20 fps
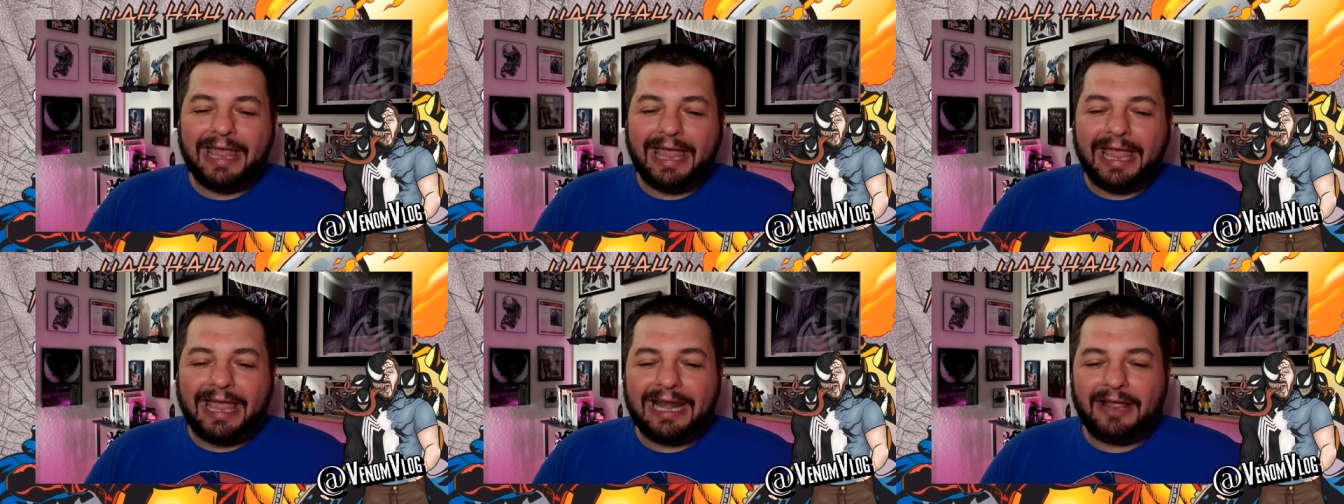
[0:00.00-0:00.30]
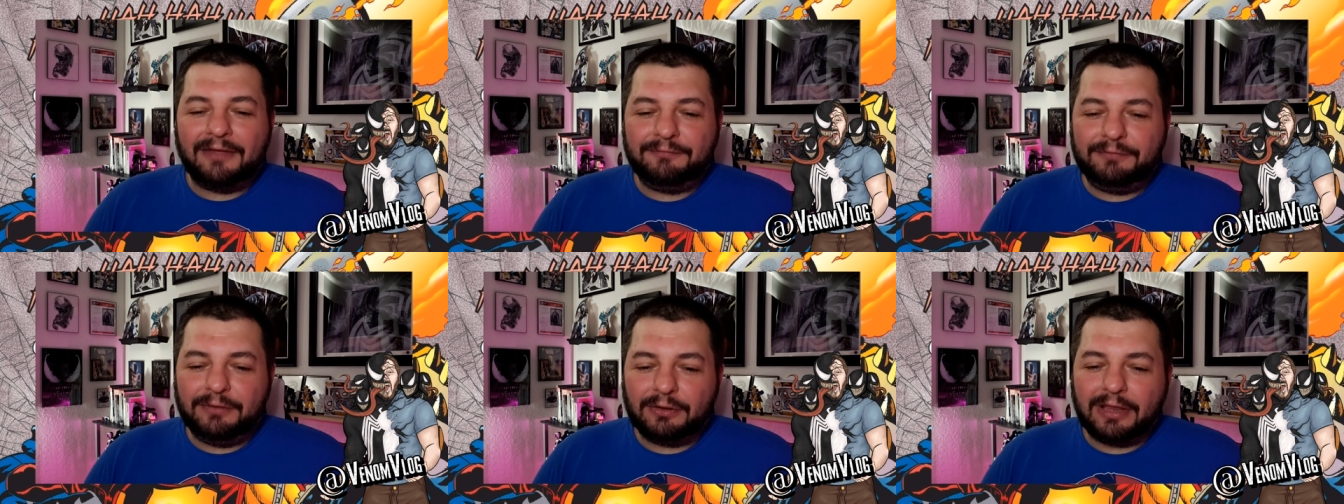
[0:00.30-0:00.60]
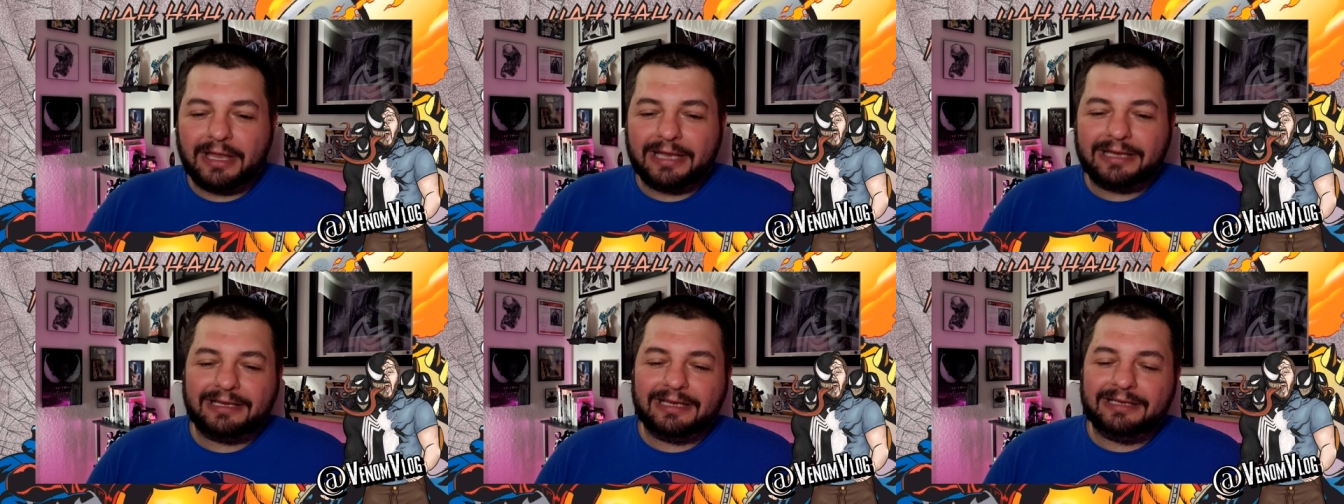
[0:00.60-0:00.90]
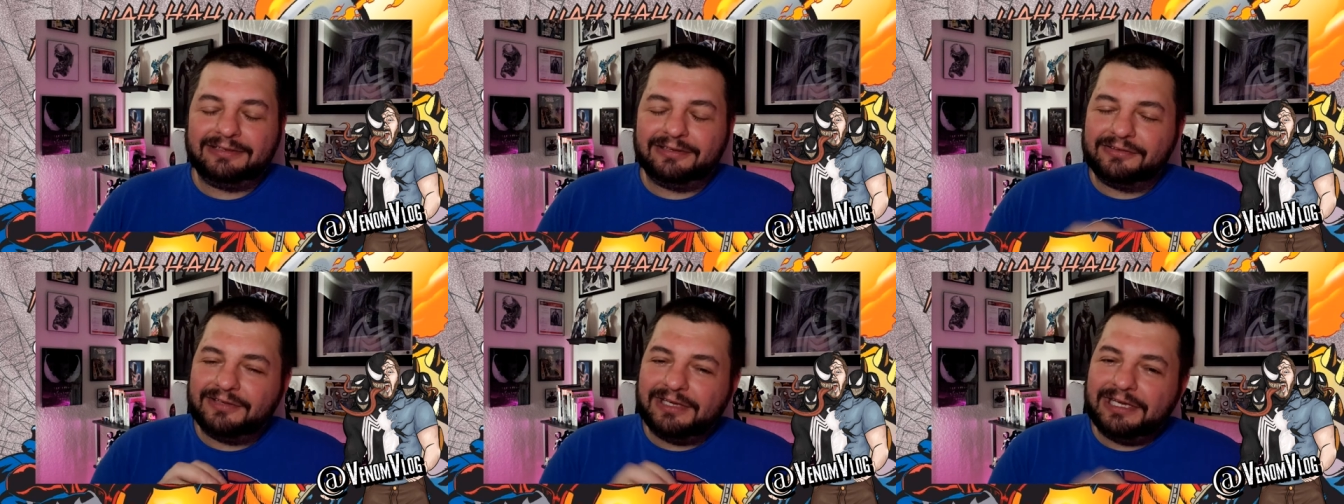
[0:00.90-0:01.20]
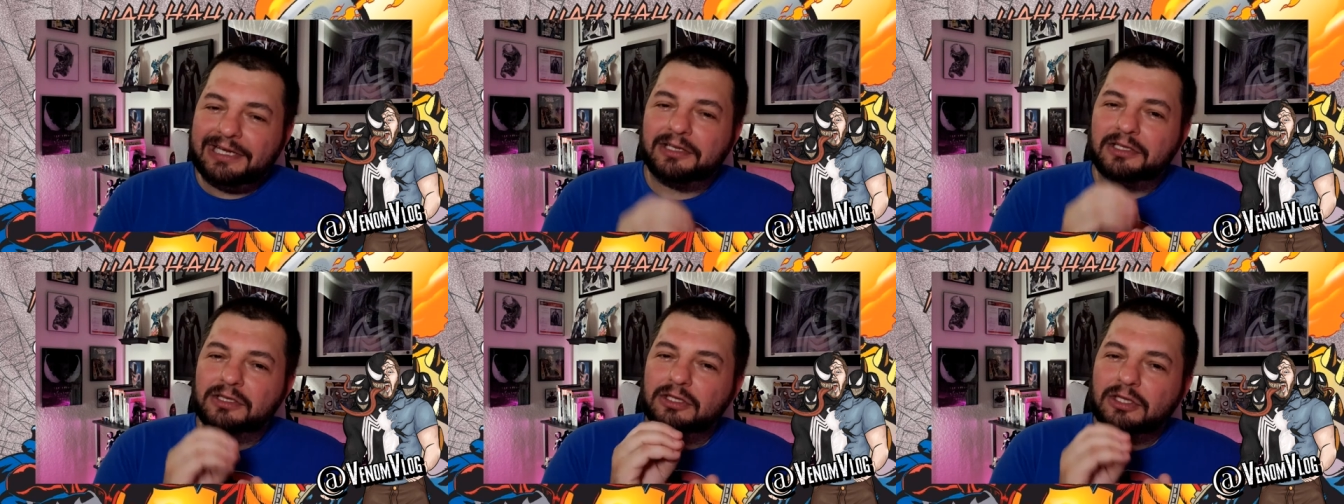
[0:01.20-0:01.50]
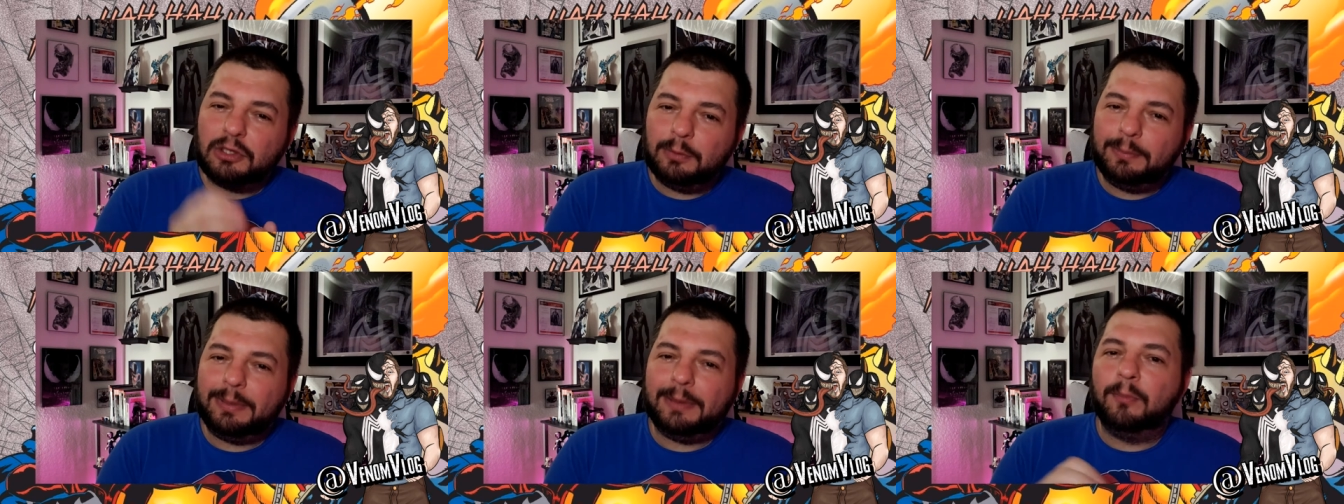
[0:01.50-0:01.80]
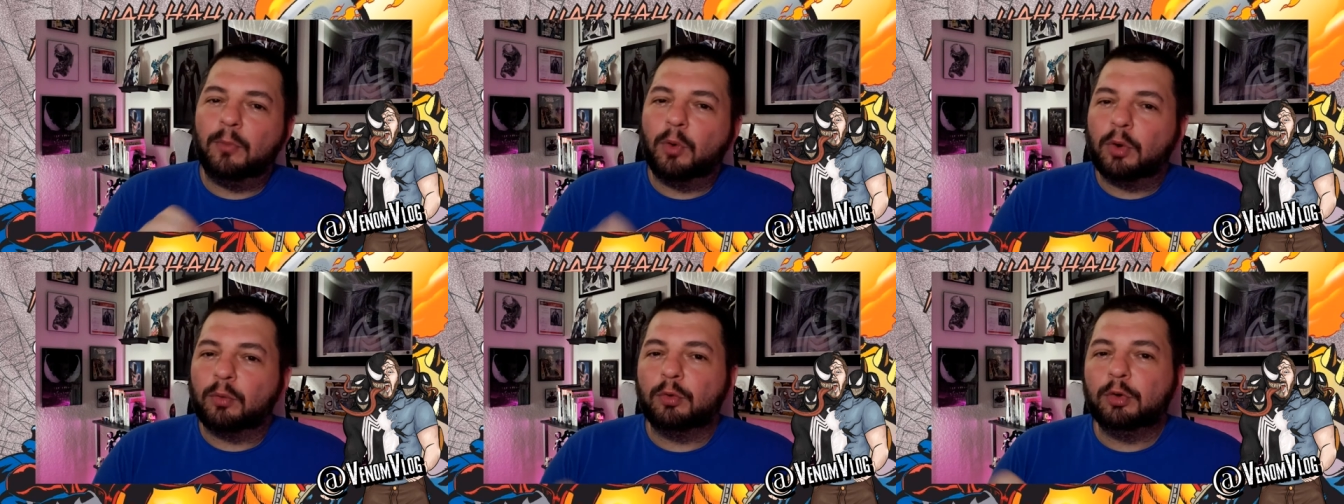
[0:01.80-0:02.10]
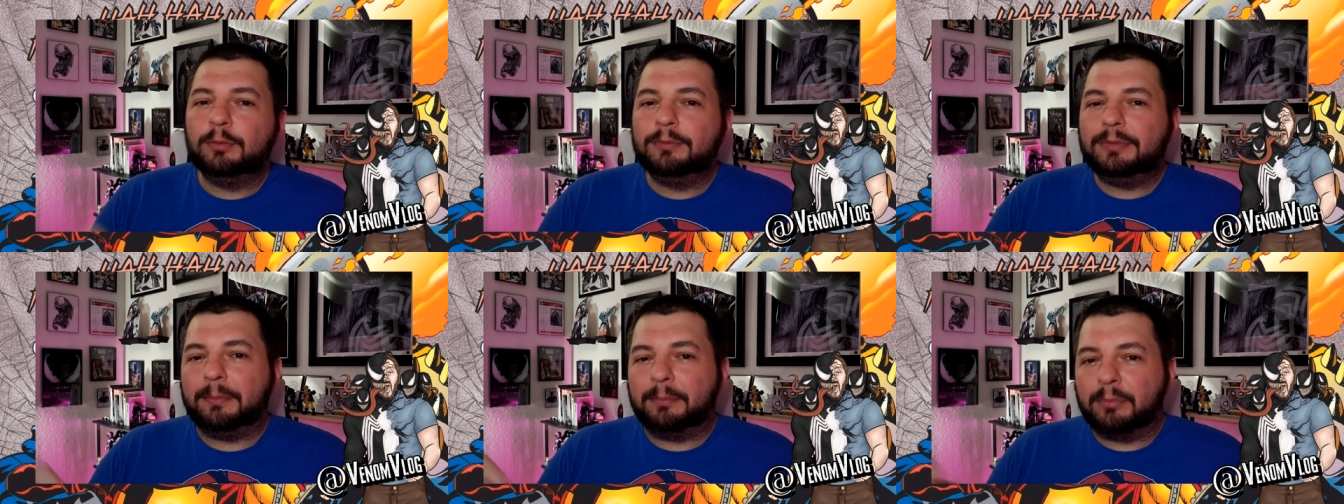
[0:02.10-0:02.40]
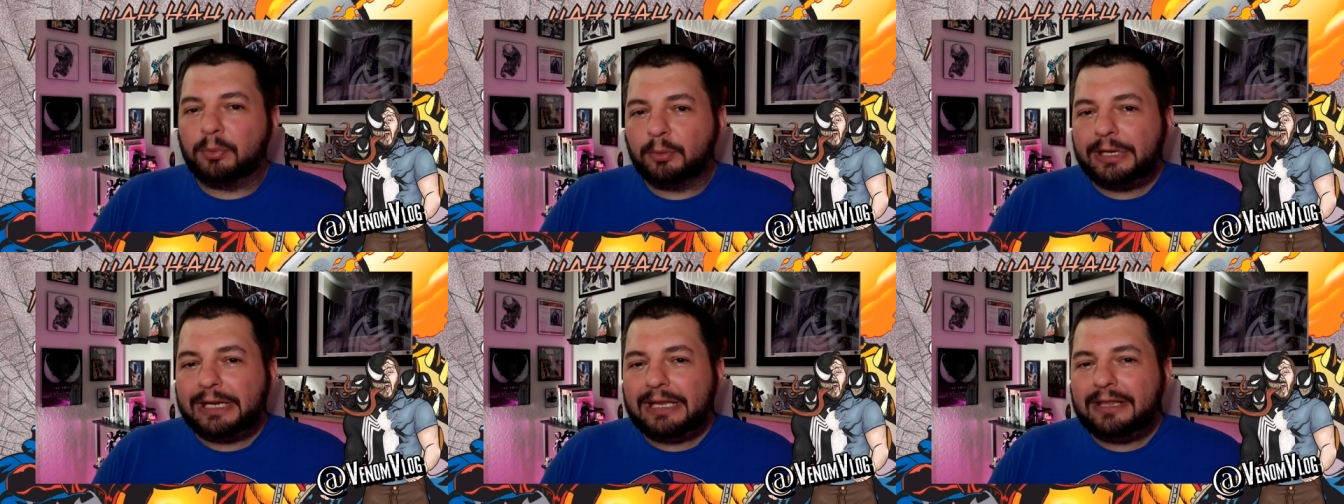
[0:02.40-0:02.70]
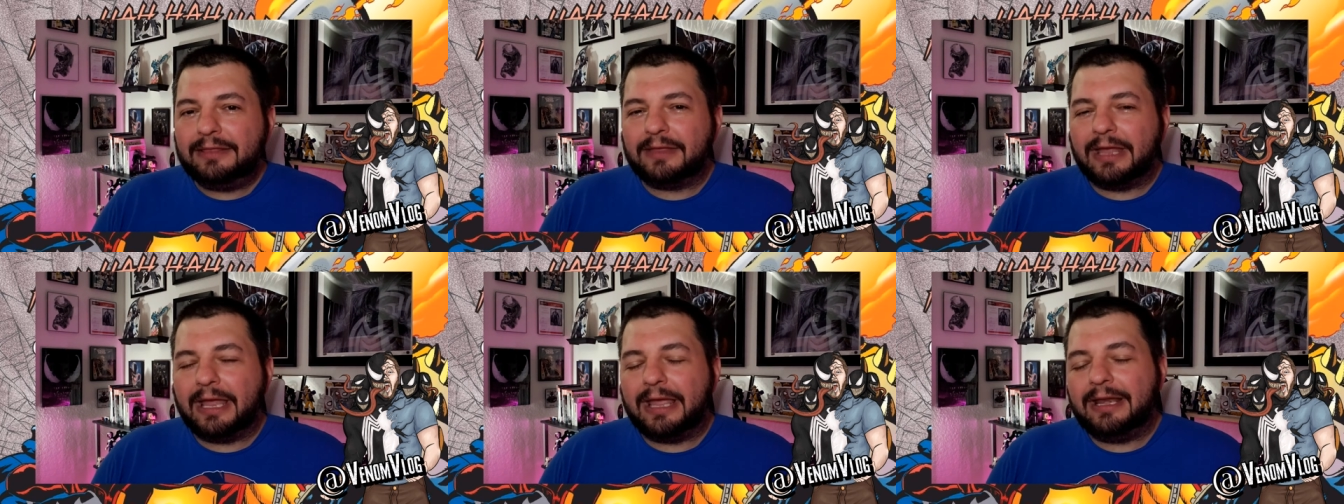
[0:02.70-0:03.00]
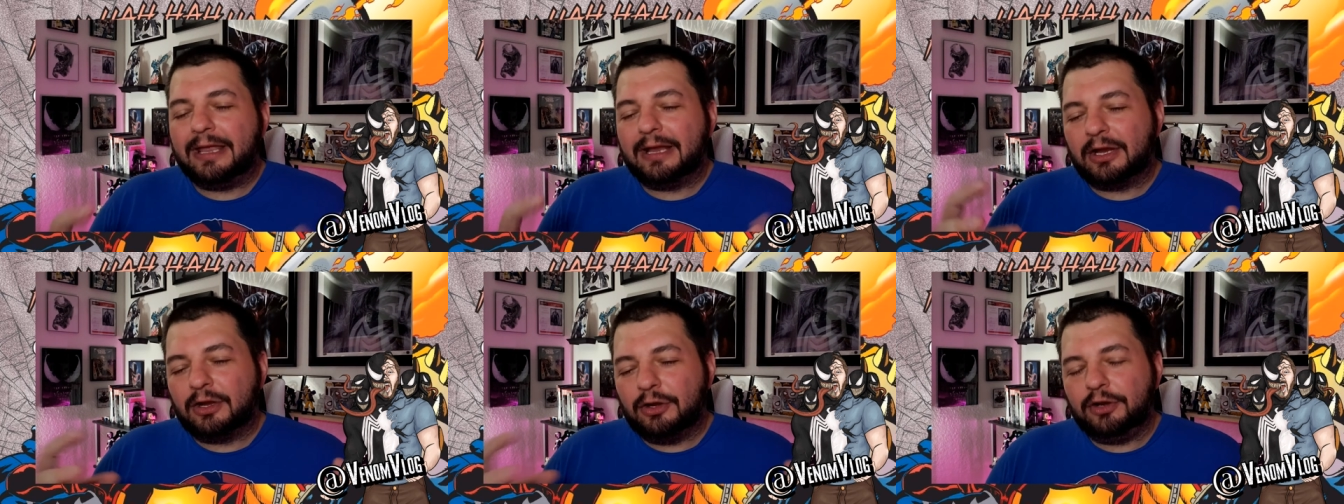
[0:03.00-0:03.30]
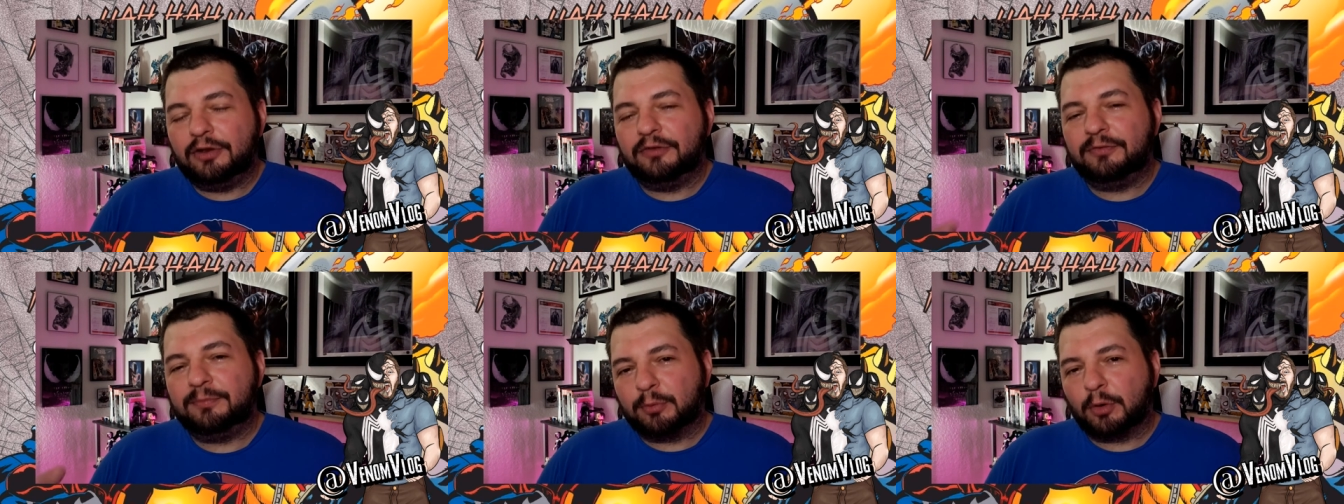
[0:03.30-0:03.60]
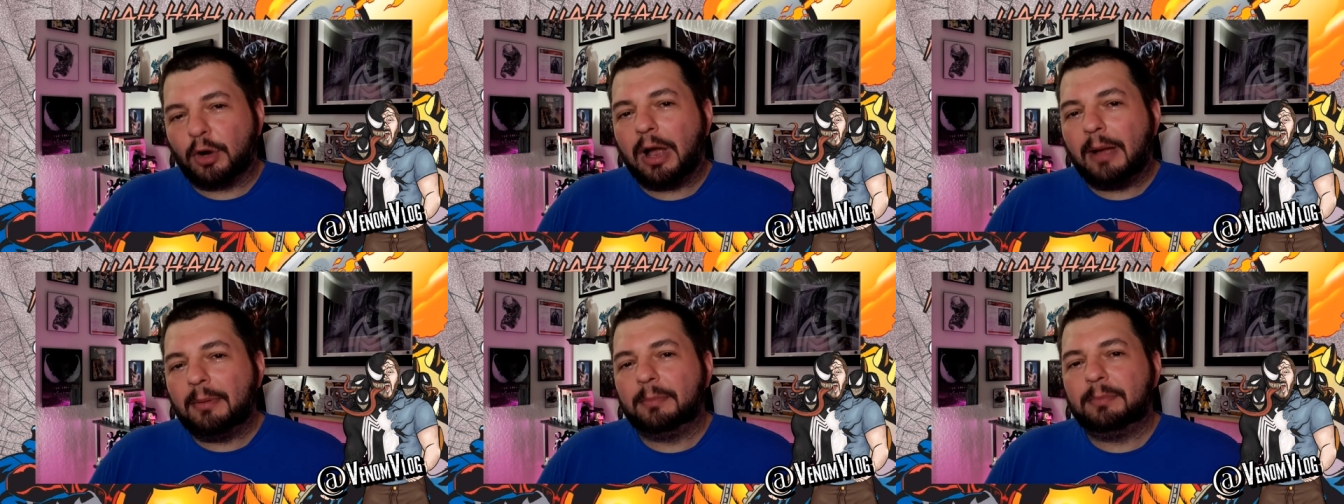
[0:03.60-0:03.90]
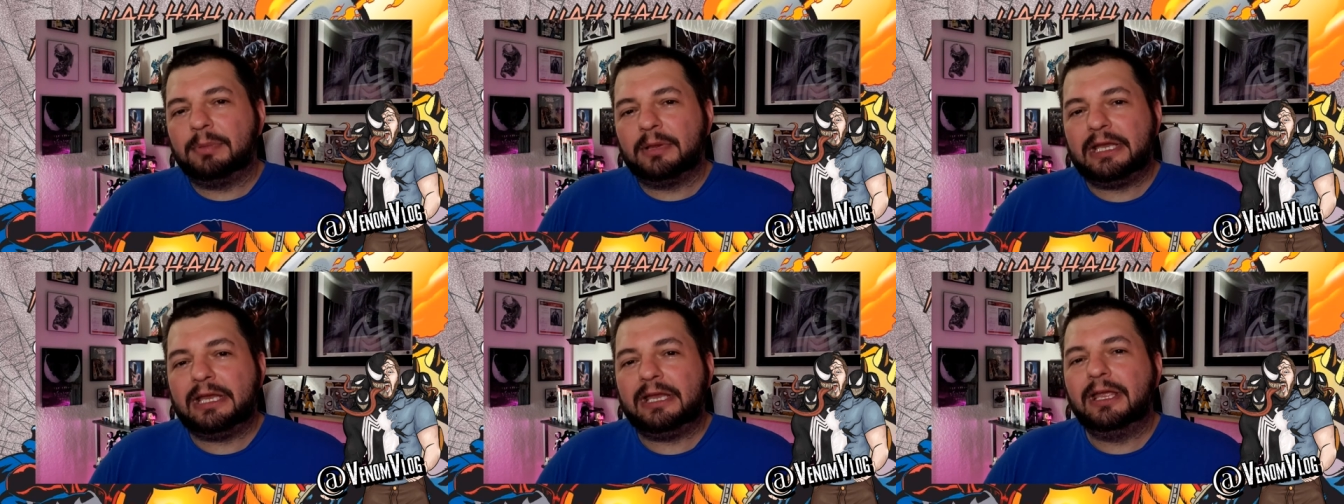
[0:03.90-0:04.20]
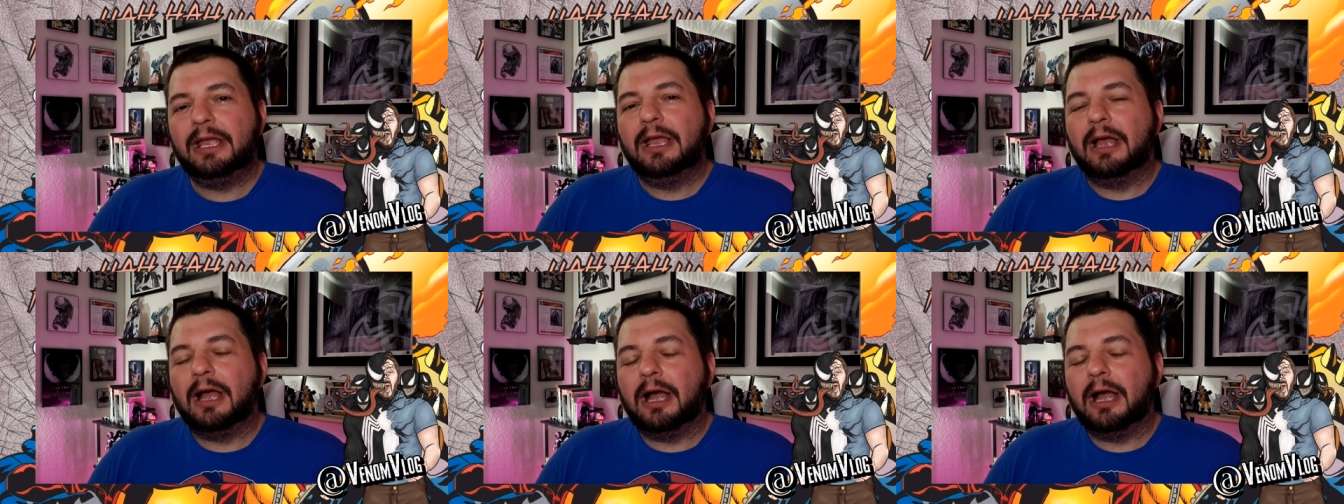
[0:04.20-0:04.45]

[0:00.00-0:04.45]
and I feel like it just needed a little bit more room to breathe, and it could have probably,